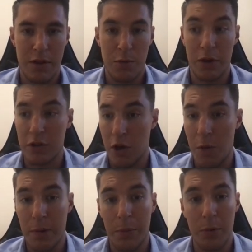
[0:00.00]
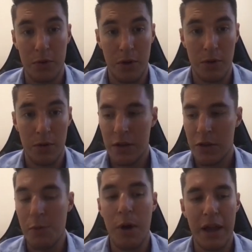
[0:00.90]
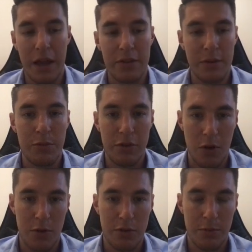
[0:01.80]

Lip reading: which a lot of people do, you might get some results.